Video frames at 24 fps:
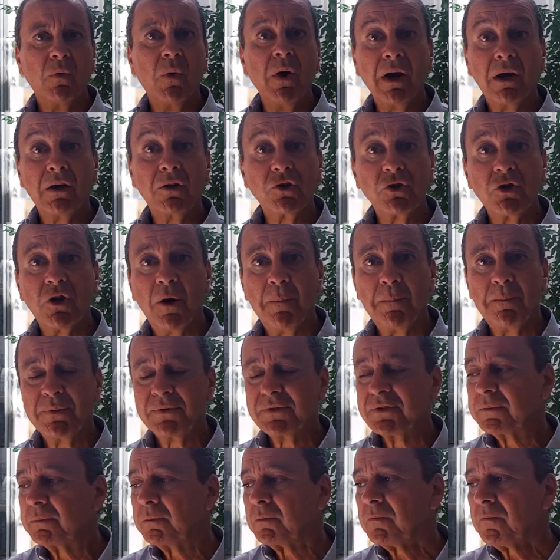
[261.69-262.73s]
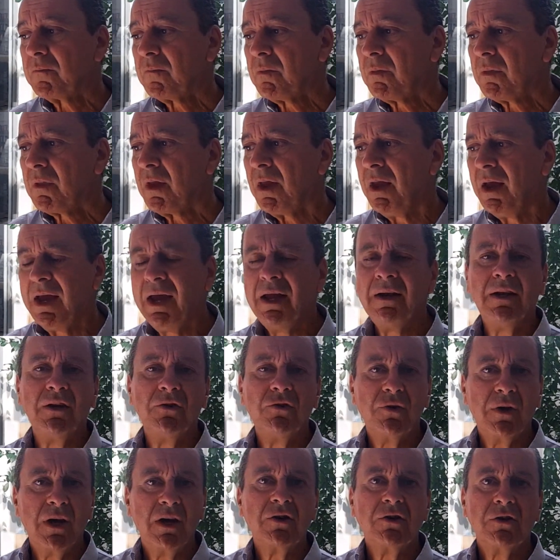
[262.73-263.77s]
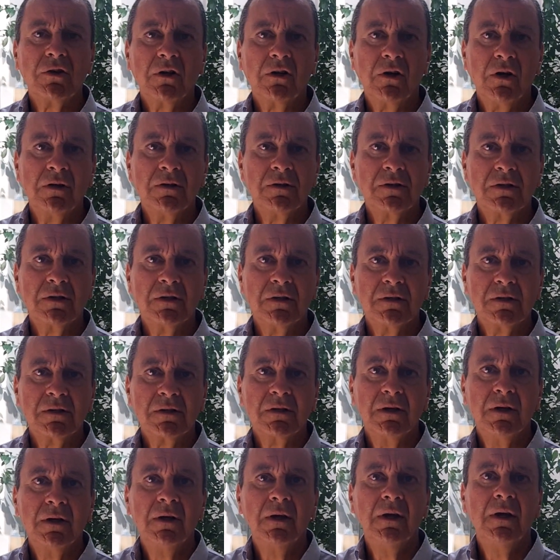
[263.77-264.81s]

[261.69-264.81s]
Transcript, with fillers: workshops, and educational concerts.